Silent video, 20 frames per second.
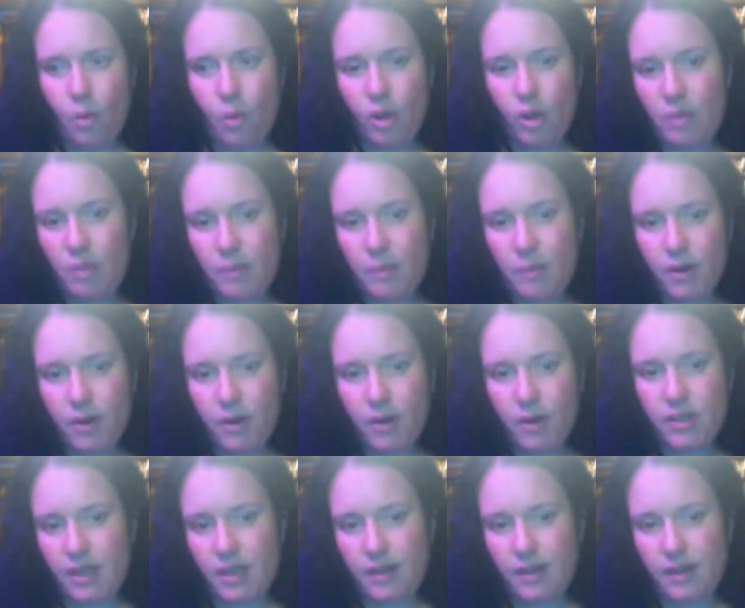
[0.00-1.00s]
could be
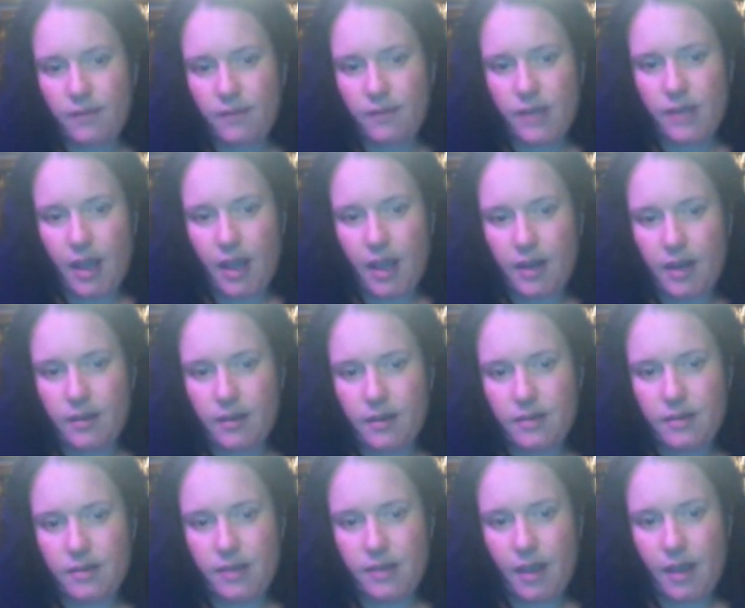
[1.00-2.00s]
perceived
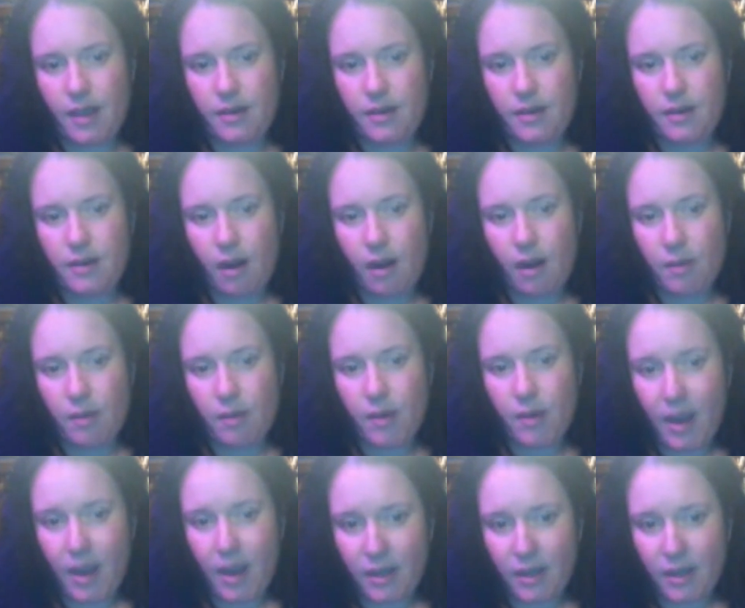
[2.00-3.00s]
and said are
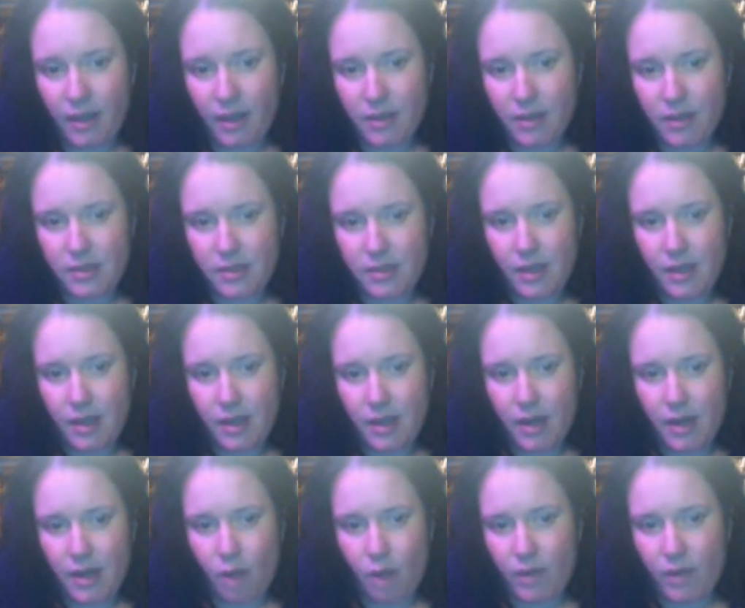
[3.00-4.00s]
miraculous,
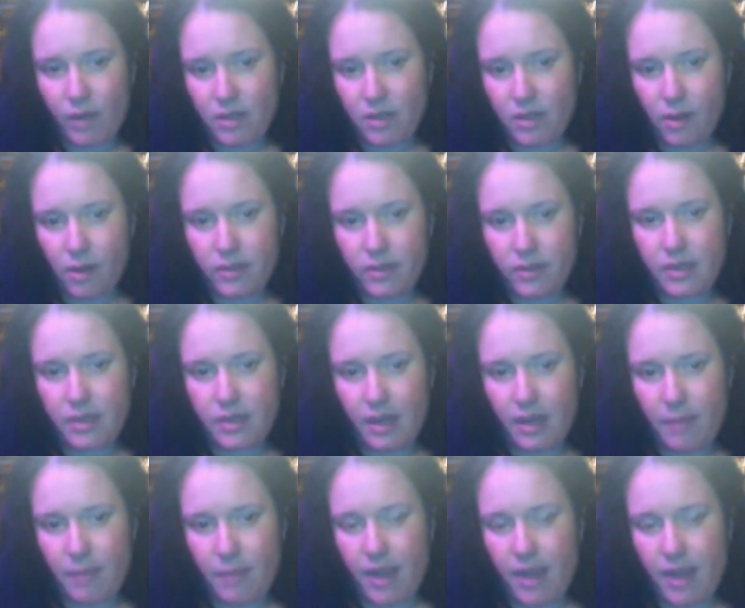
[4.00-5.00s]
results
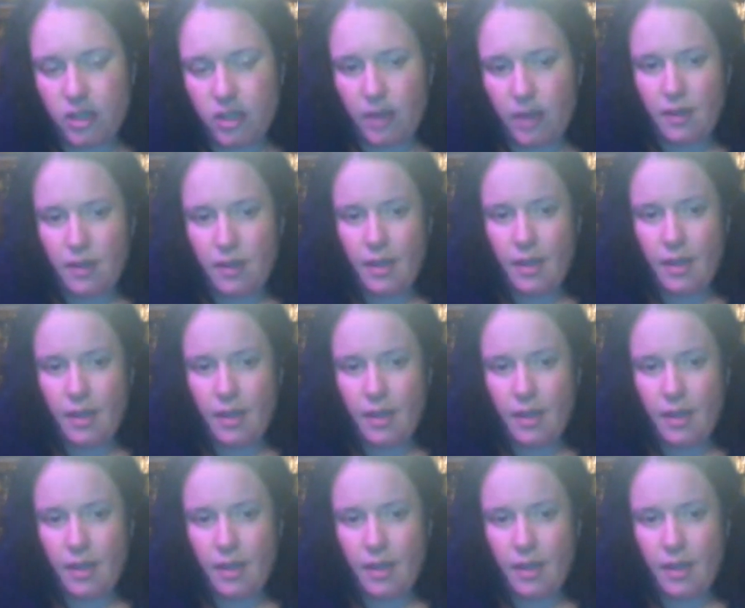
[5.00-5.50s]
in magic.